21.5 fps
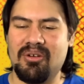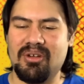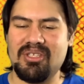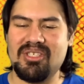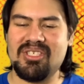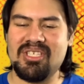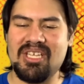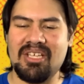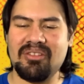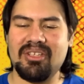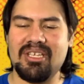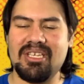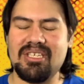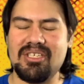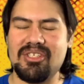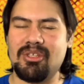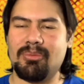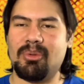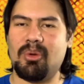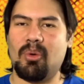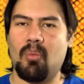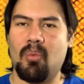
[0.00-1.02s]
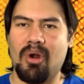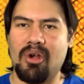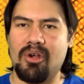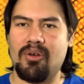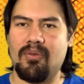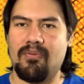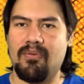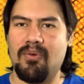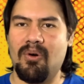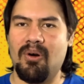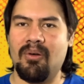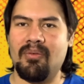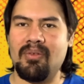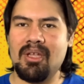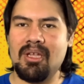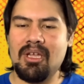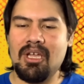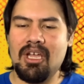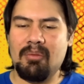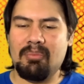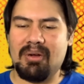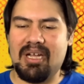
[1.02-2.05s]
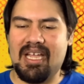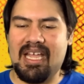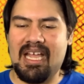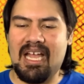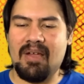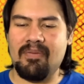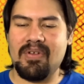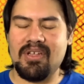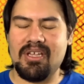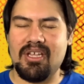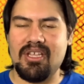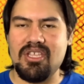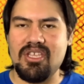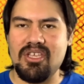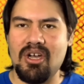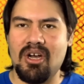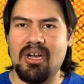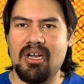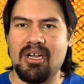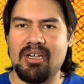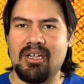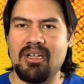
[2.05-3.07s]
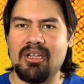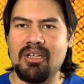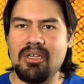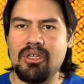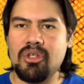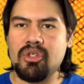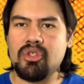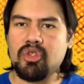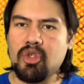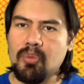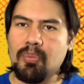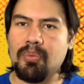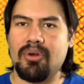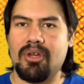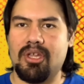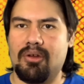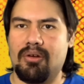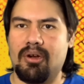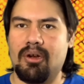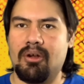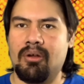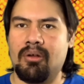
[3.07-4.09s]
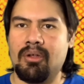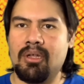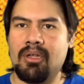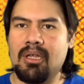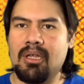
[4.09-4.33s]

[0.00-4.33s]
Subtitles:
And Stan Lee did something wonderful by having a young superhero.